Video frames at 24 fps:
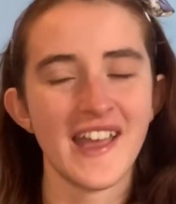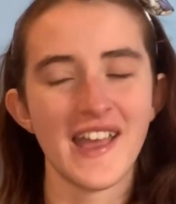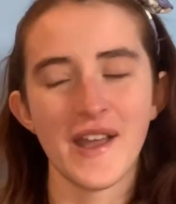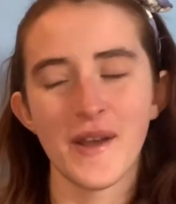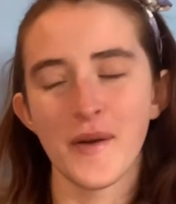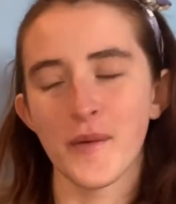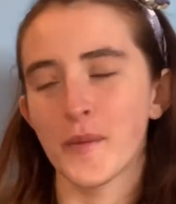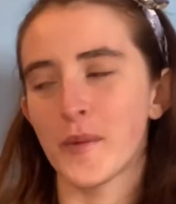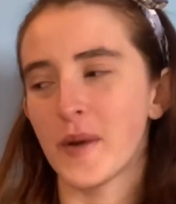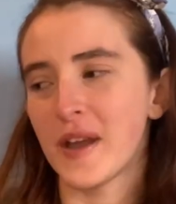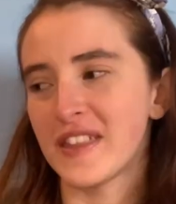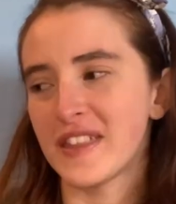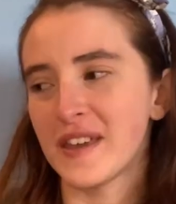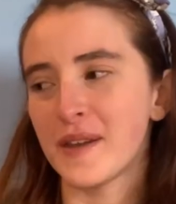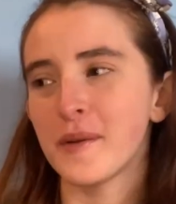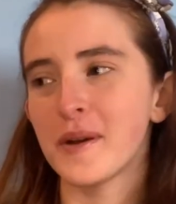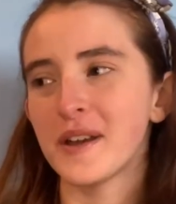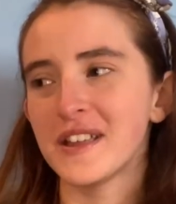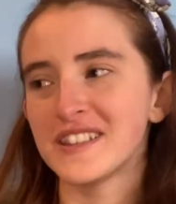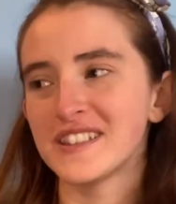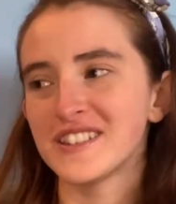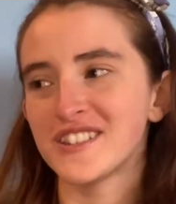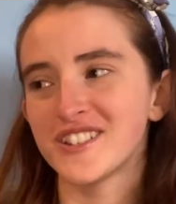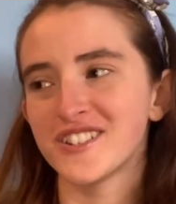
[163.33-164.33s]
where they
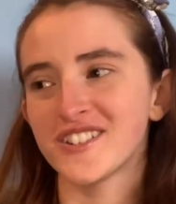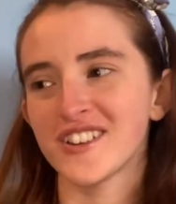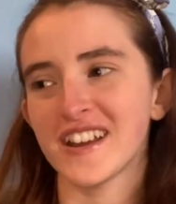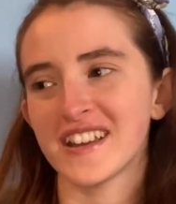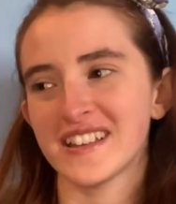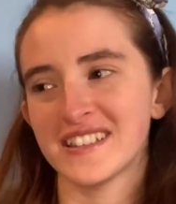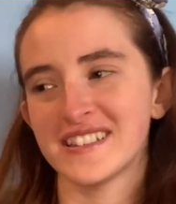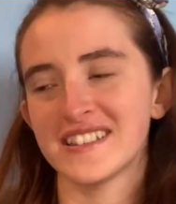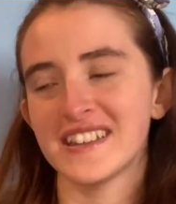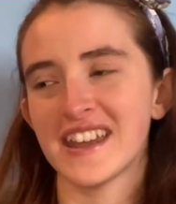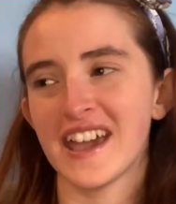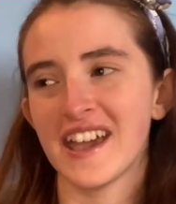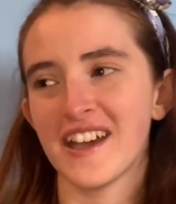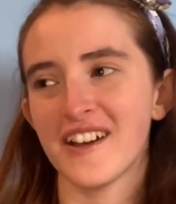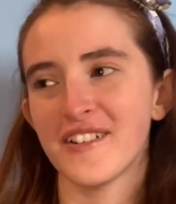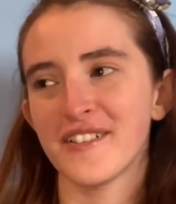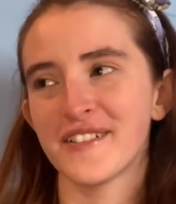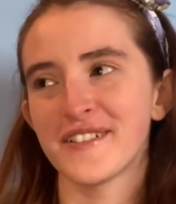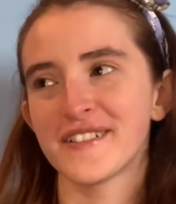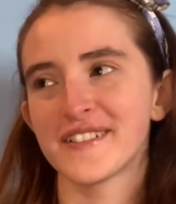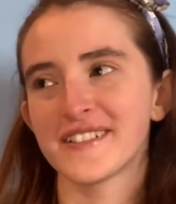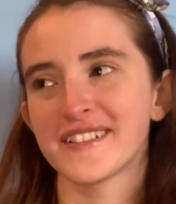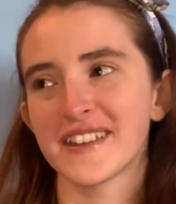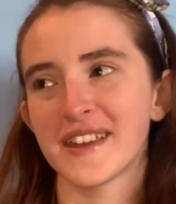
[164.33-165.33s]
weren't stressed
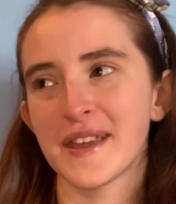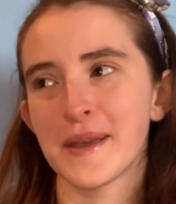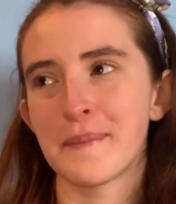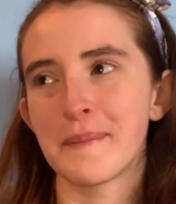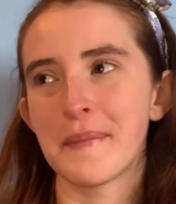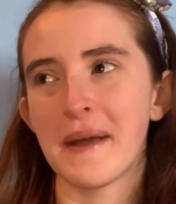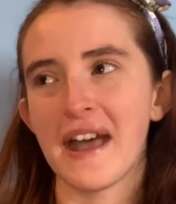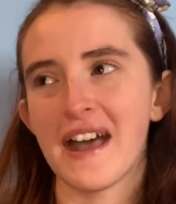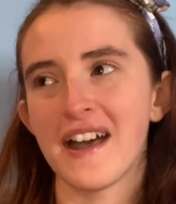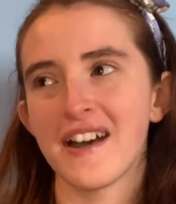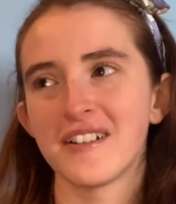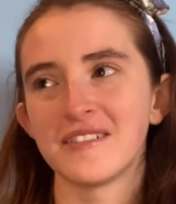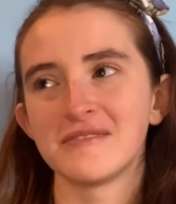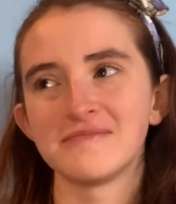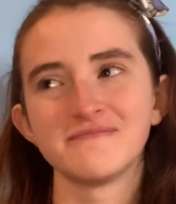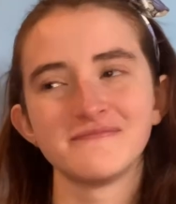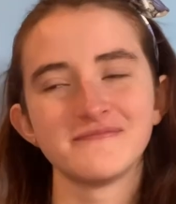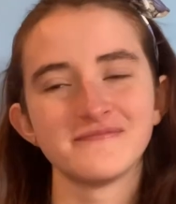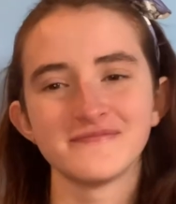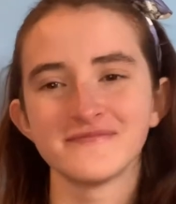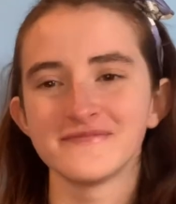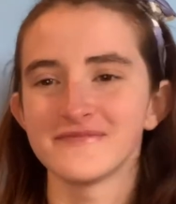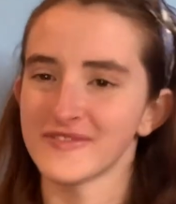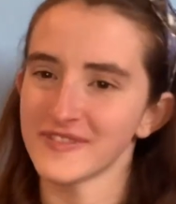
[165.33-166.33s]
out about
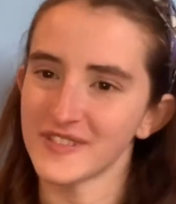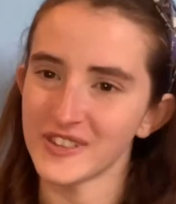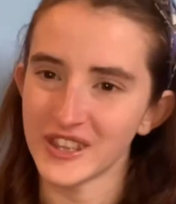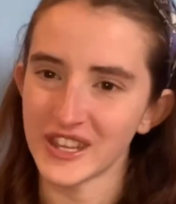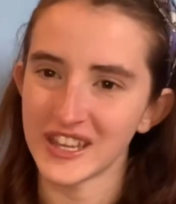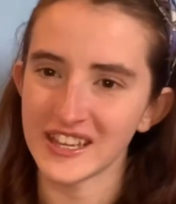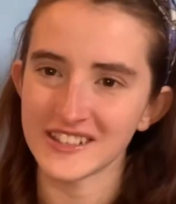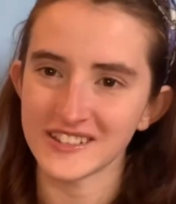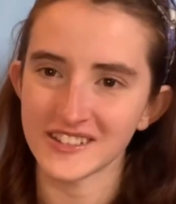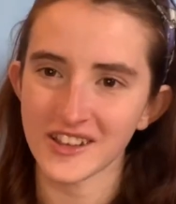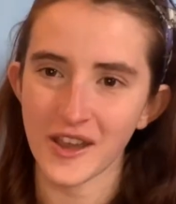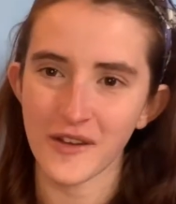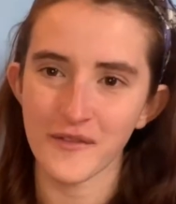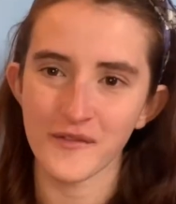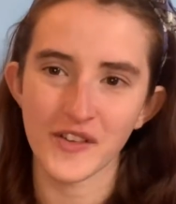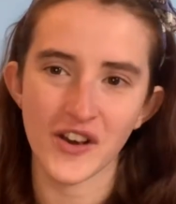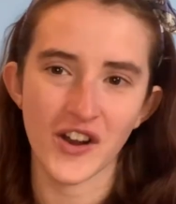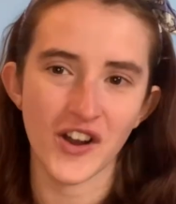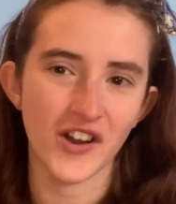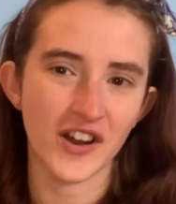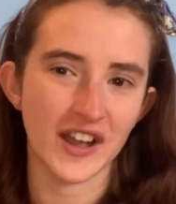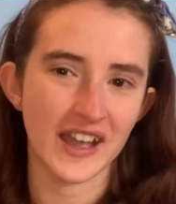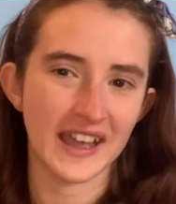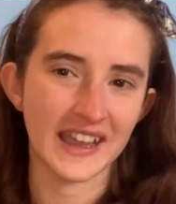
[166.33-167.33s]
things going
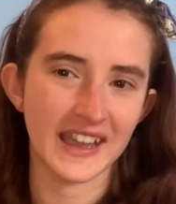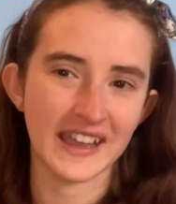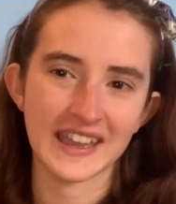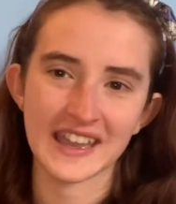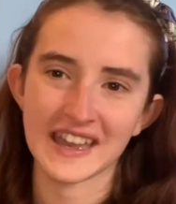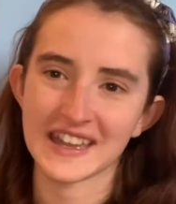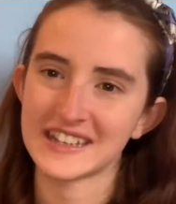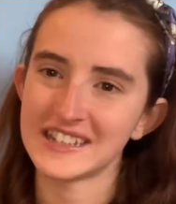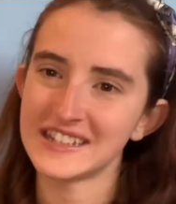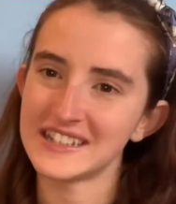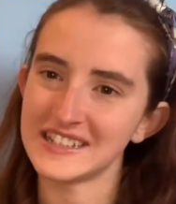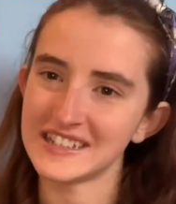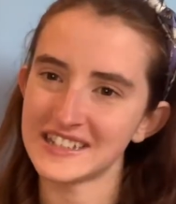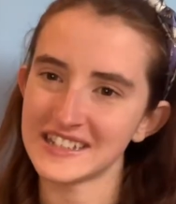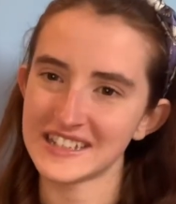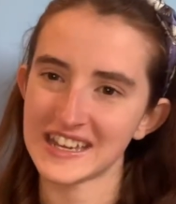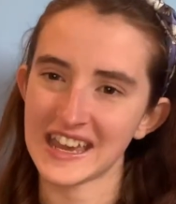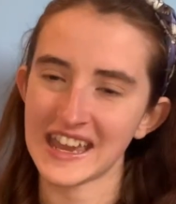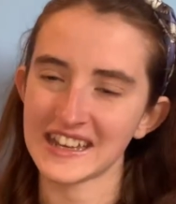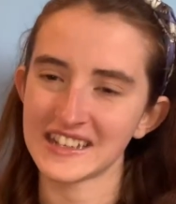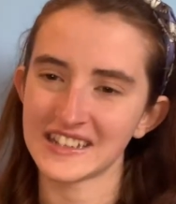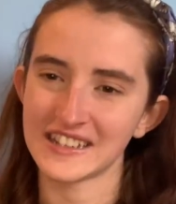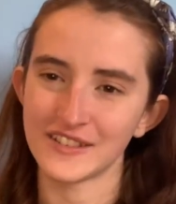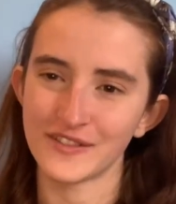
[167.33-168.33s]
wrong and getting
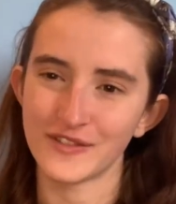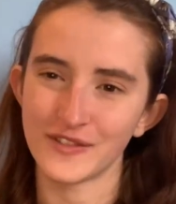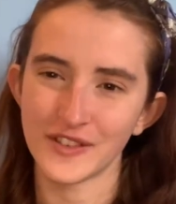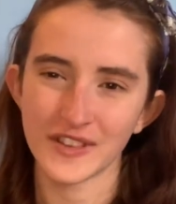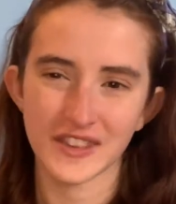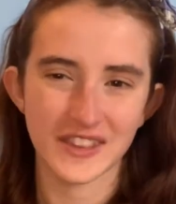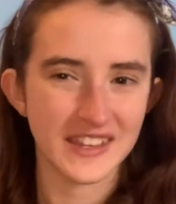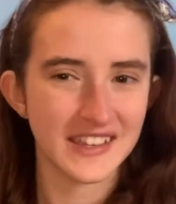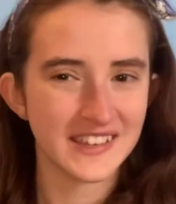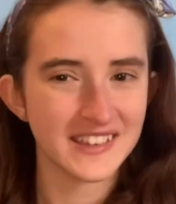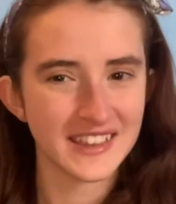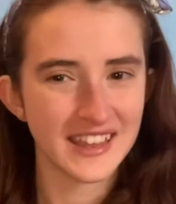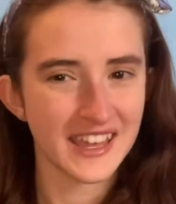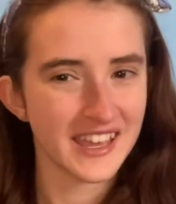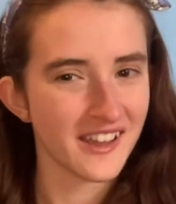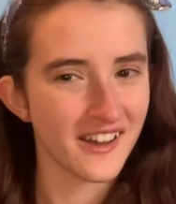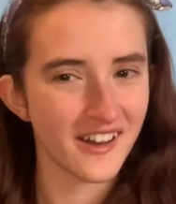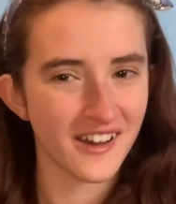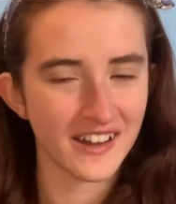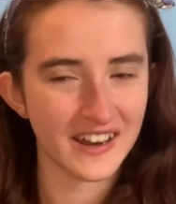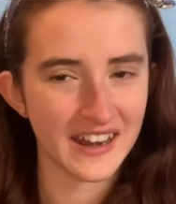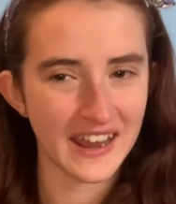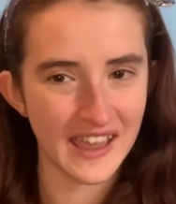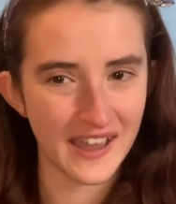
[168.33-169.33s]
detected for things they
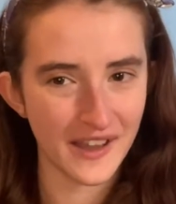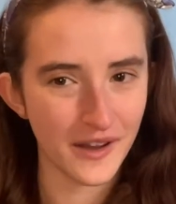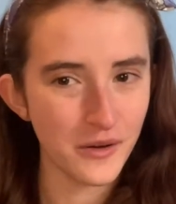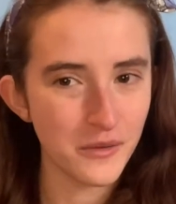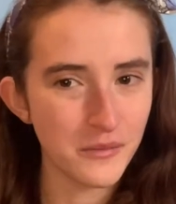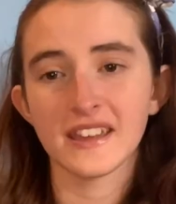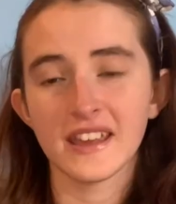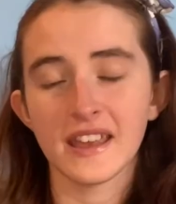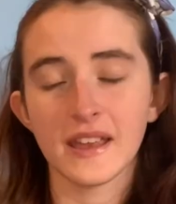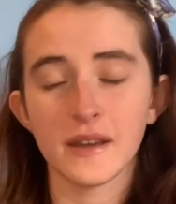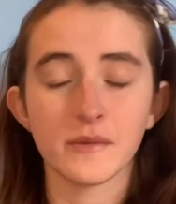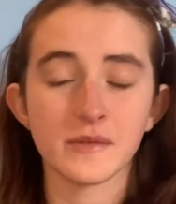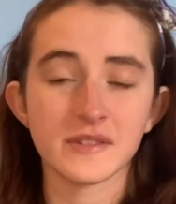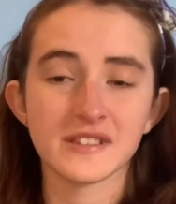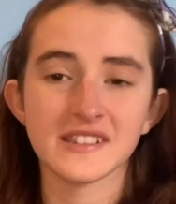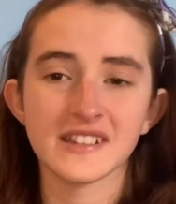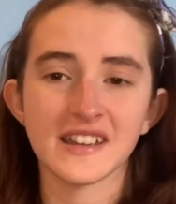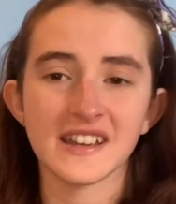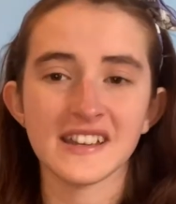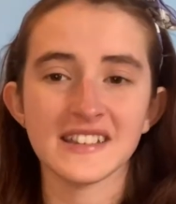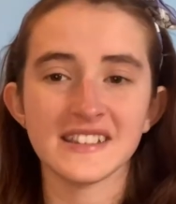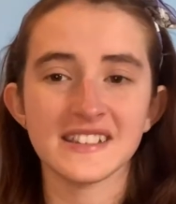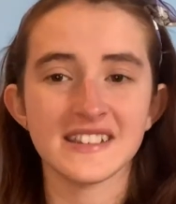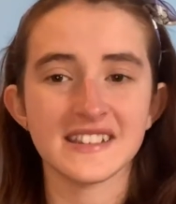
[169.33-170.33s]
can't help. It was
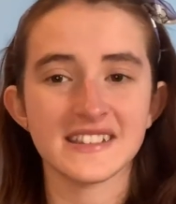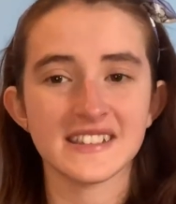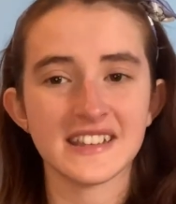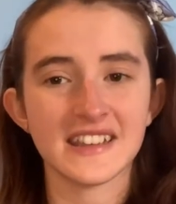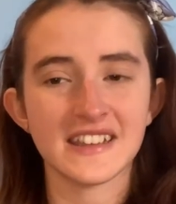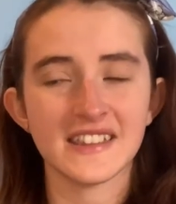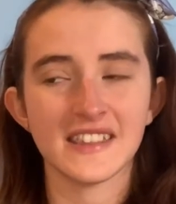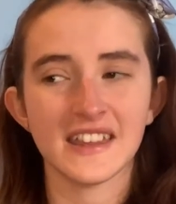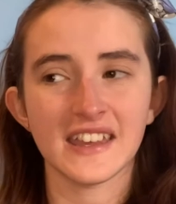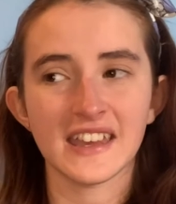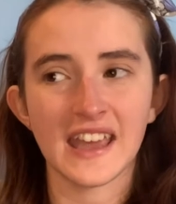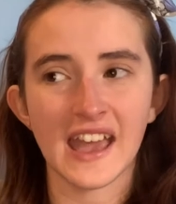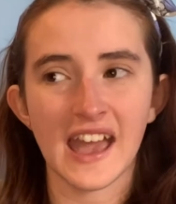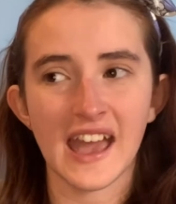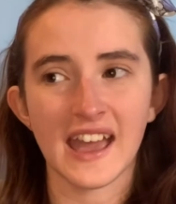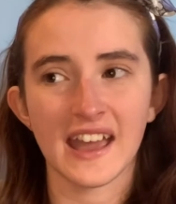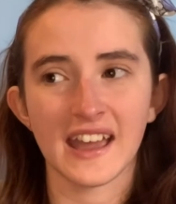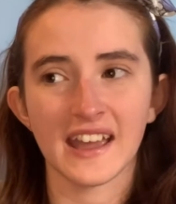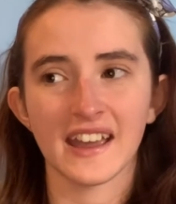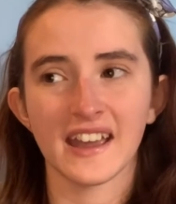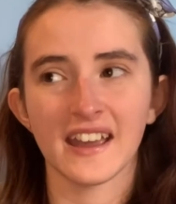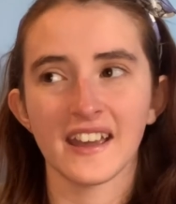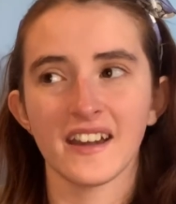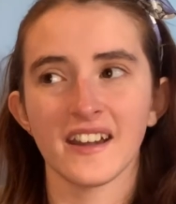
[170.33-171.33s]
nice to see the
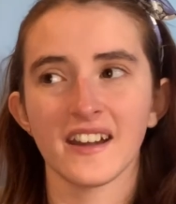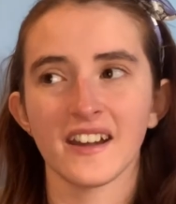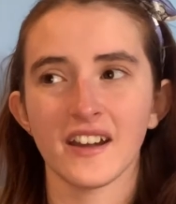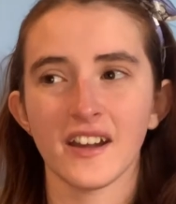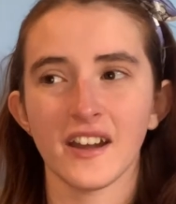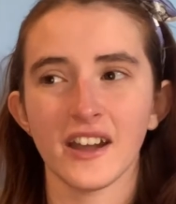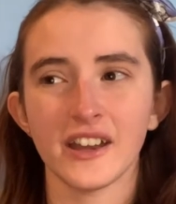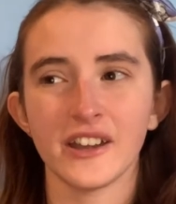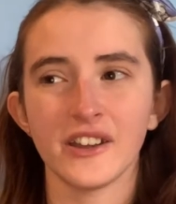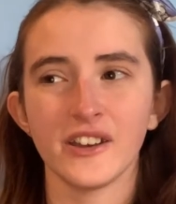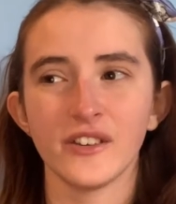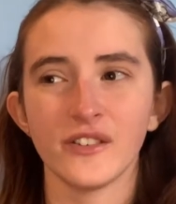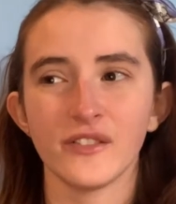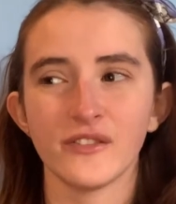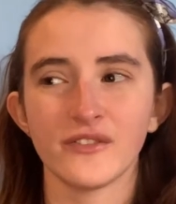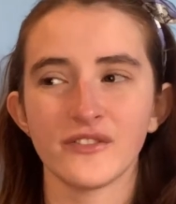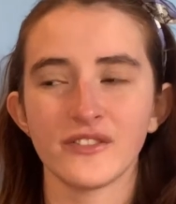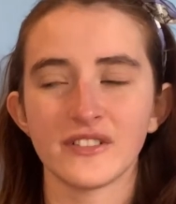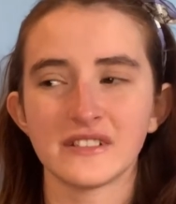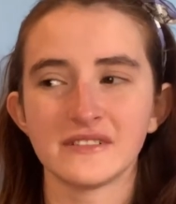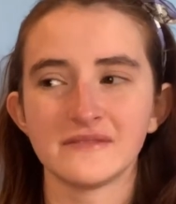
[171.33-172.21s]
gang kind of